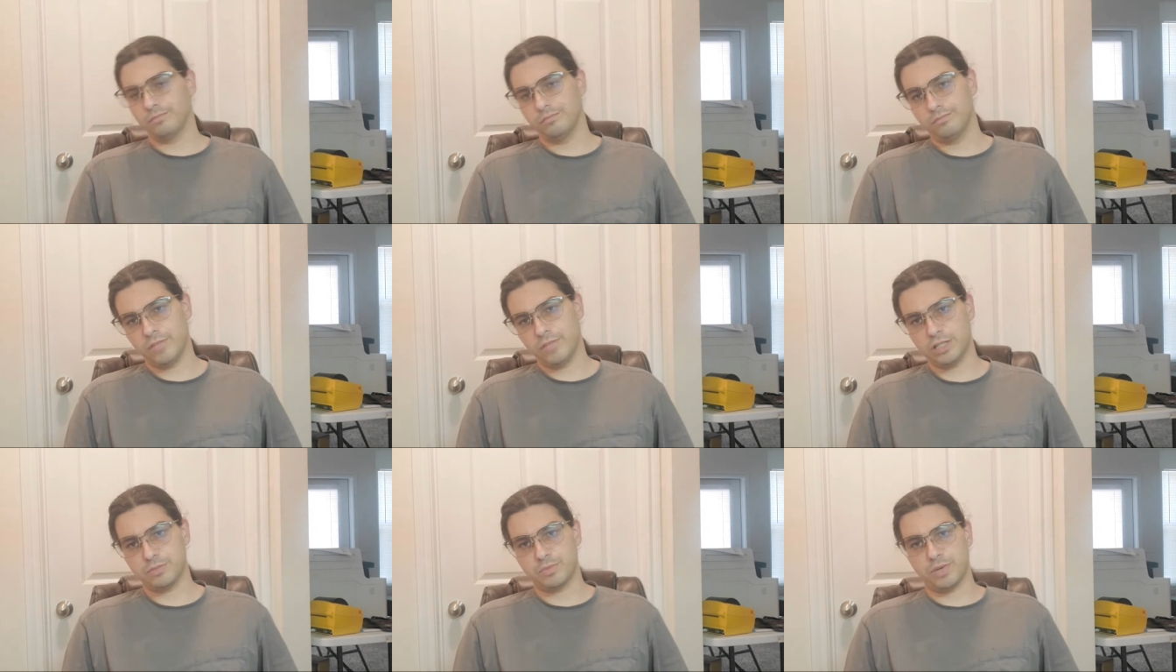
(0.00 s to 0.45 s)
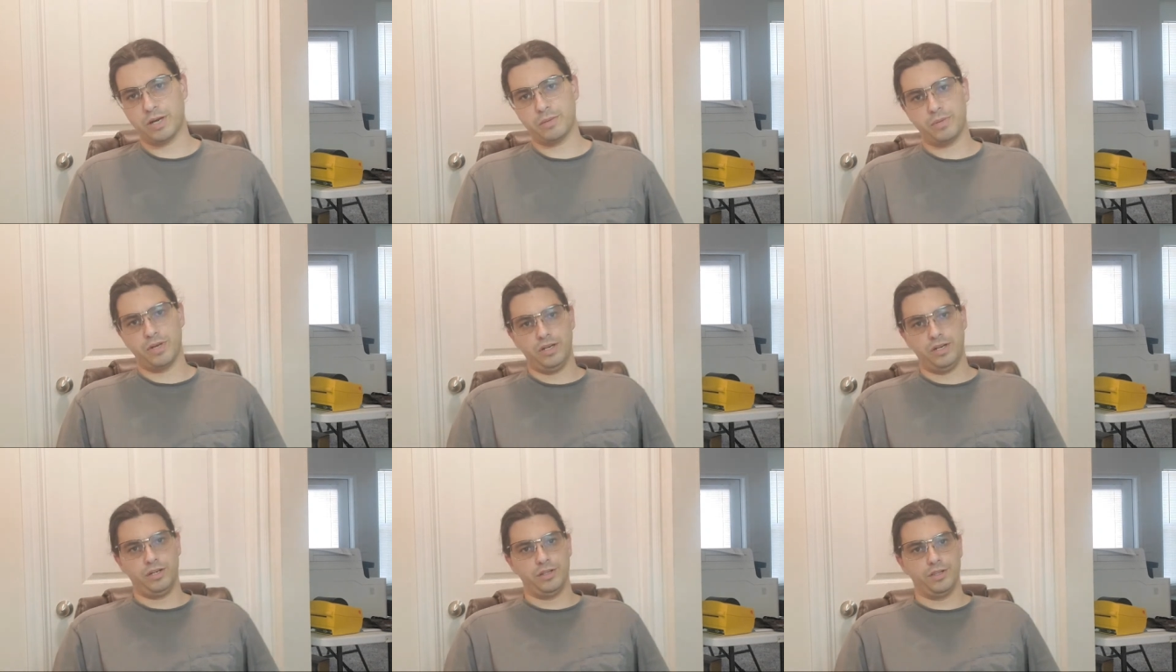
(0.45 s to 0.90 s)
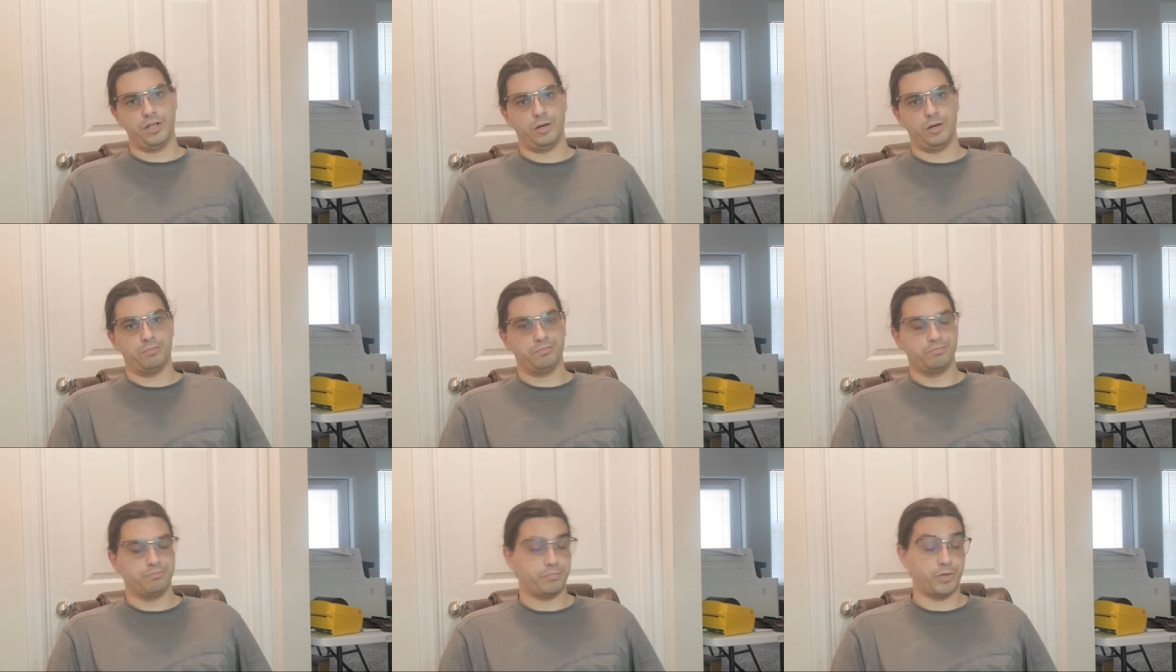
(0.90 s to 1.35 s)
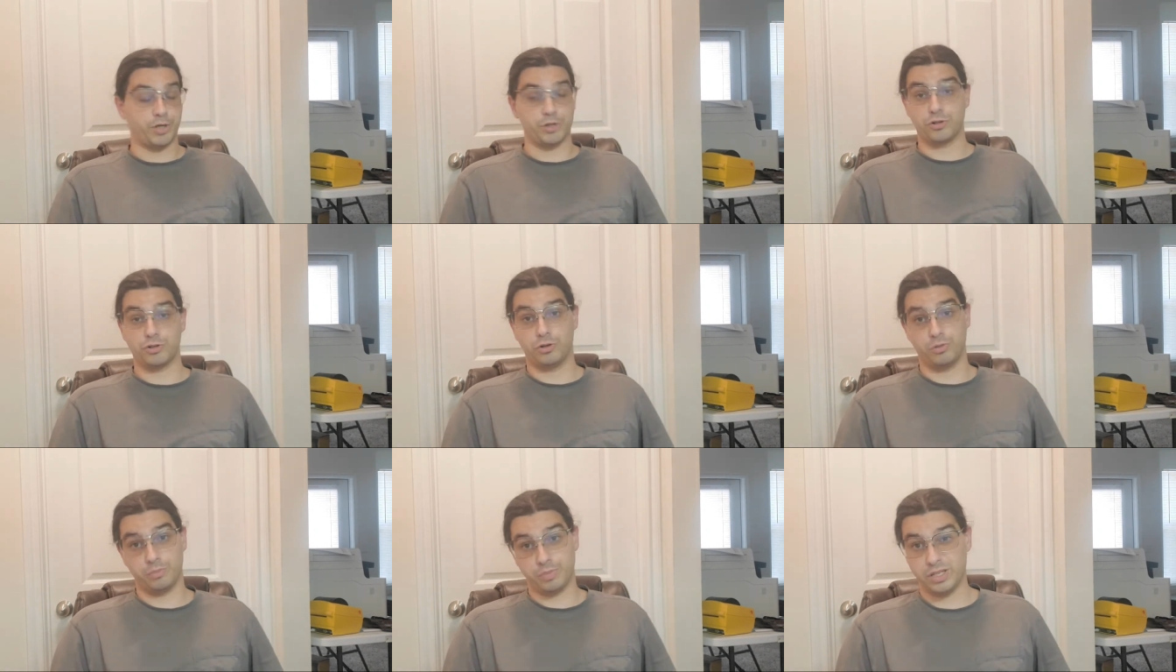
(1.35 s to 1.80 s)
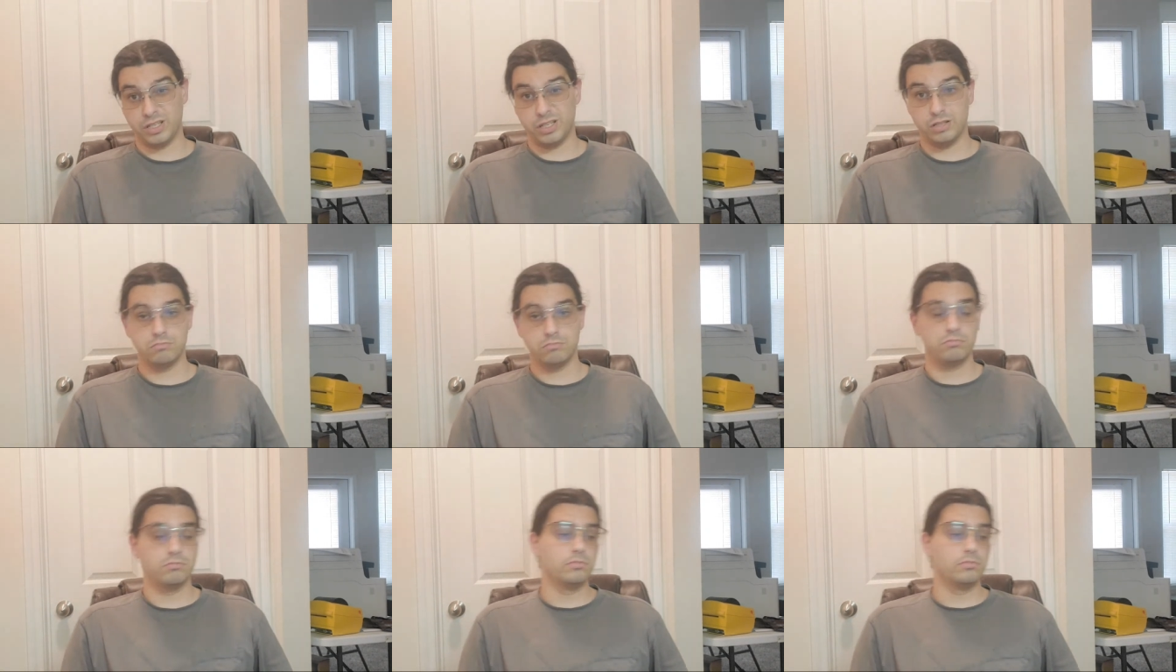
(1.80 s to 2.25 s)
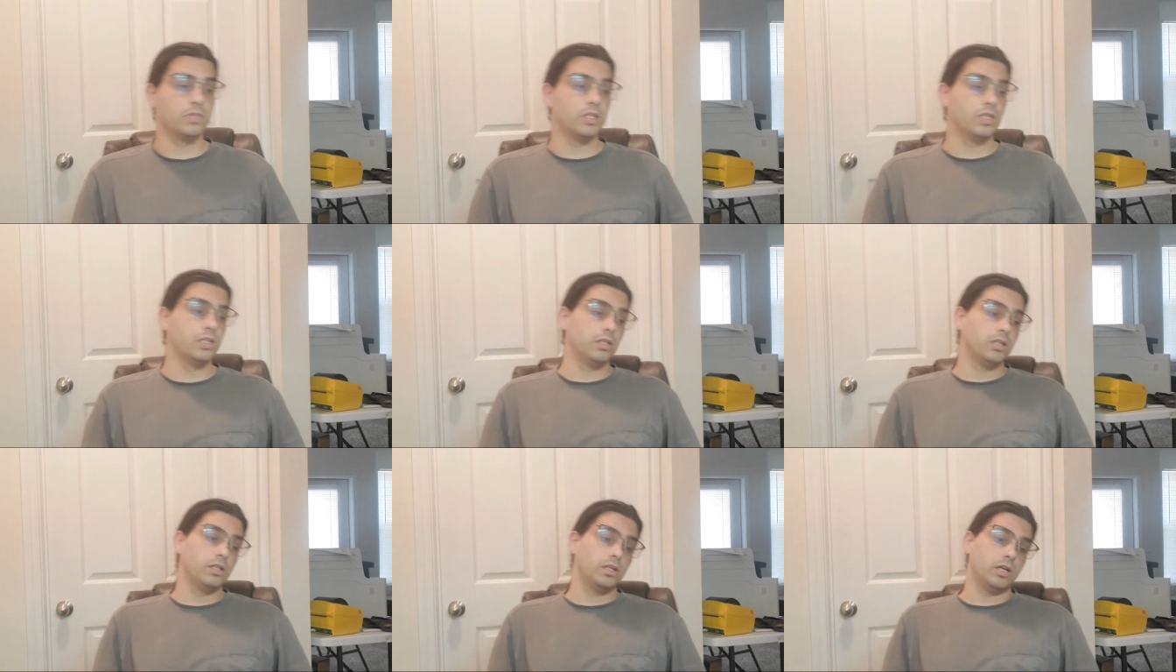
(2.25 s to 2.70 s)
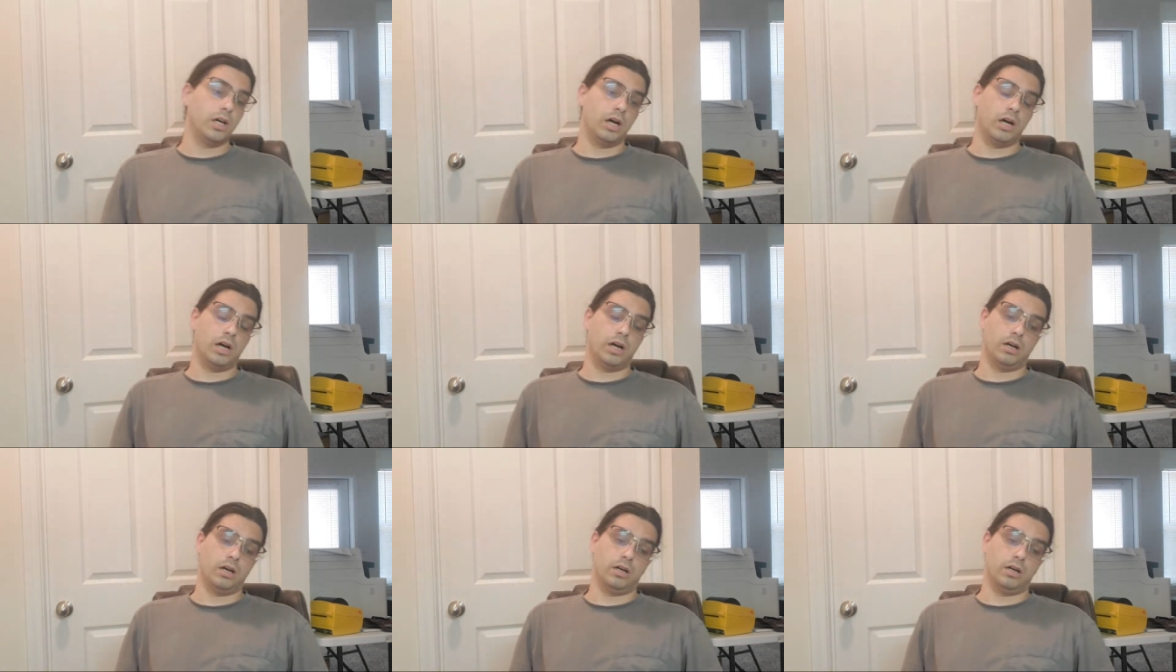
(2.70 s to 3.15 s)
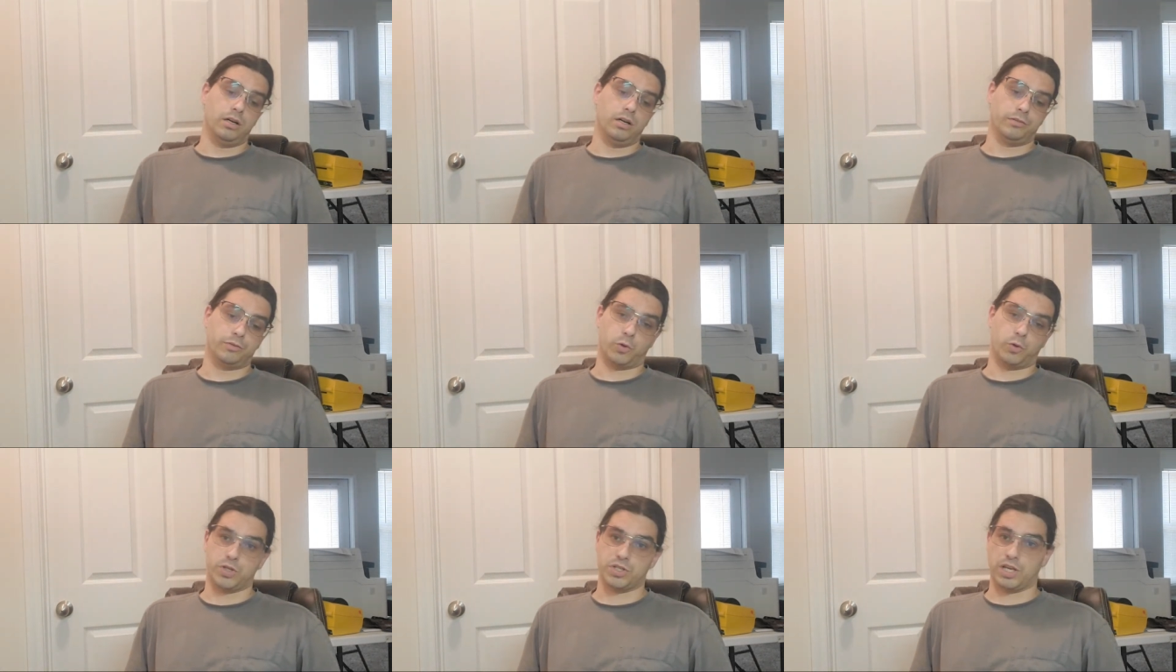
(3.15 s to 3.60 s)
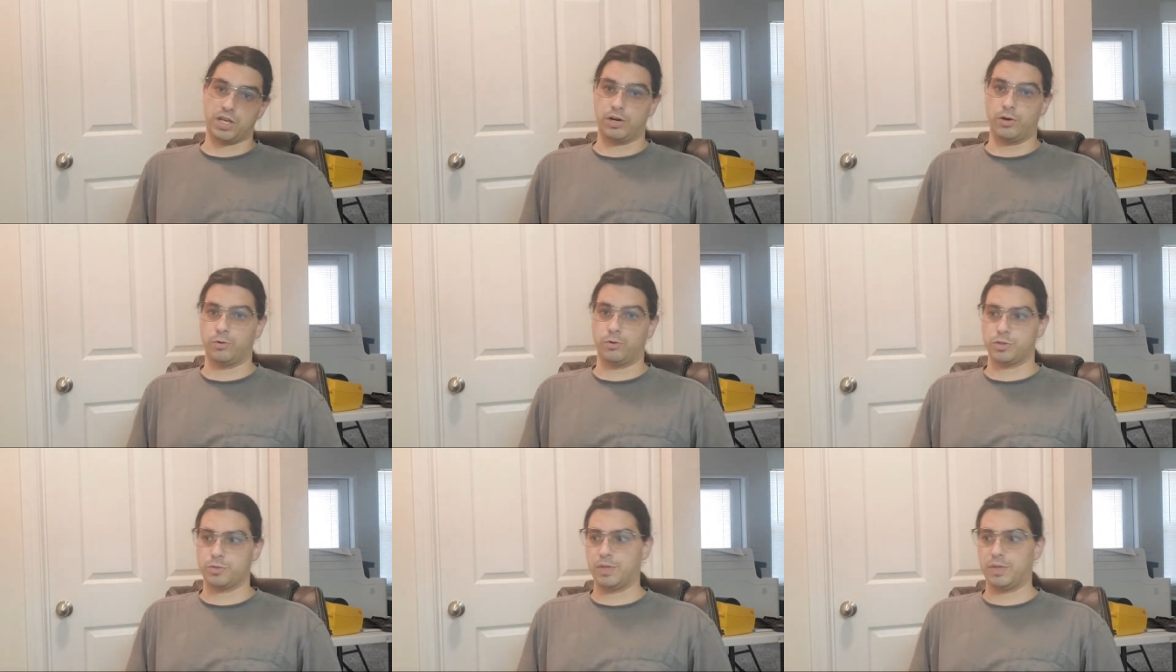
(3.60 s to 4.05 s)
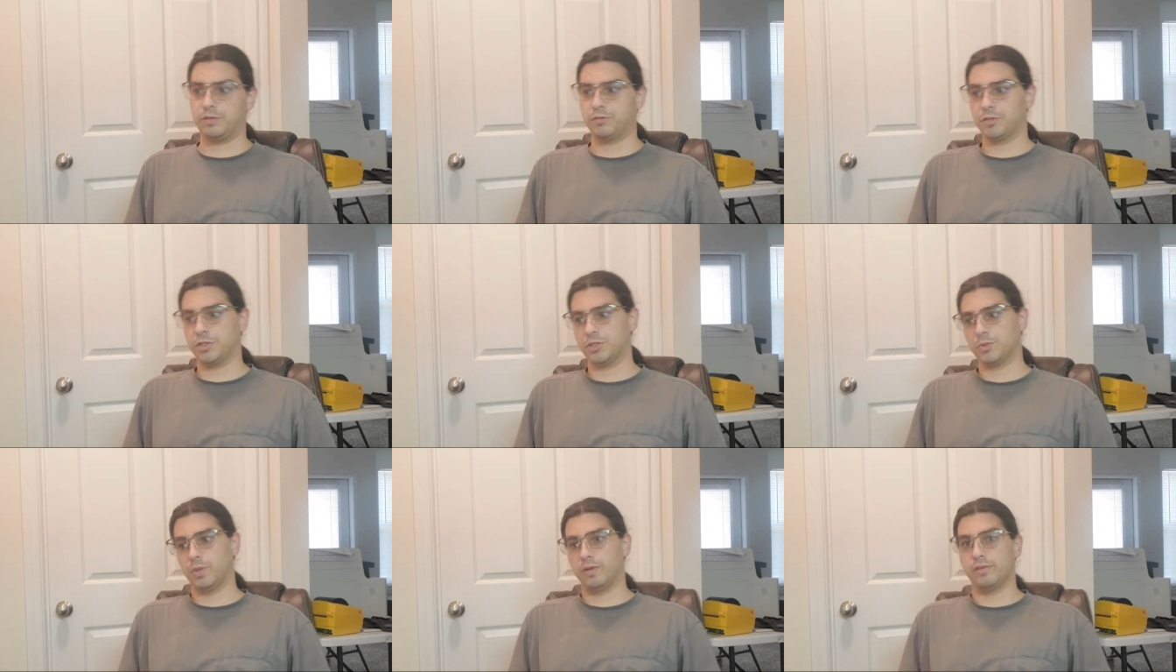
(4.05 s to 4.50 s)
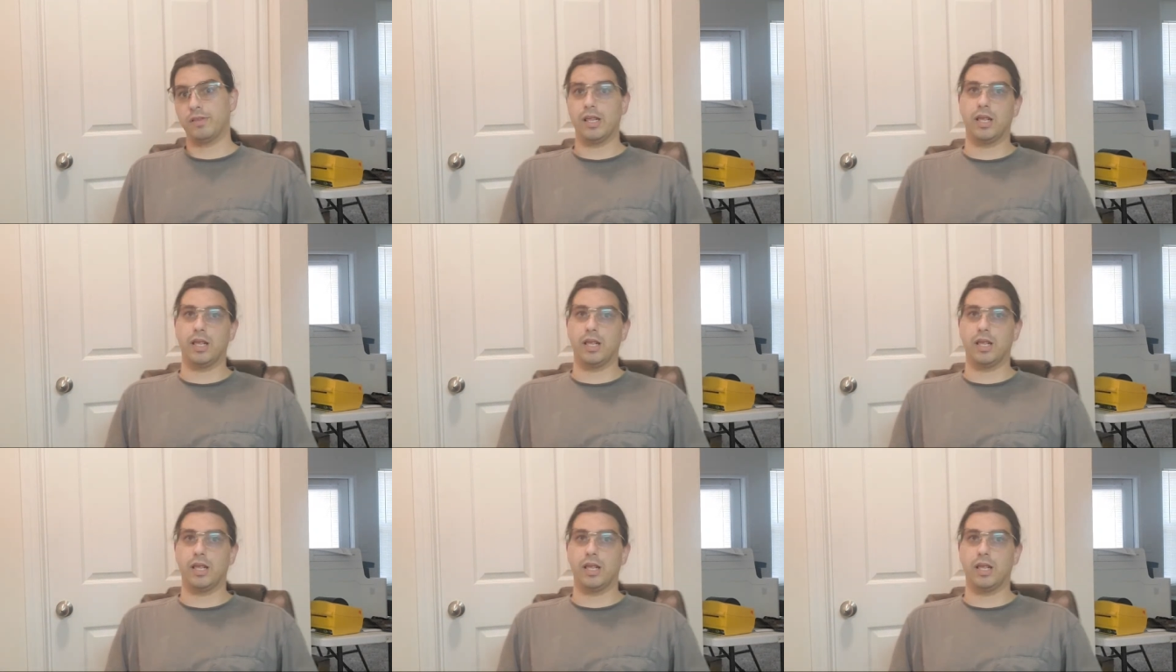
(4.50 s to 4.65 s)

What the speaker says: That's my opinion, though. Personal opinion. Of course, I don't speak for Swifty.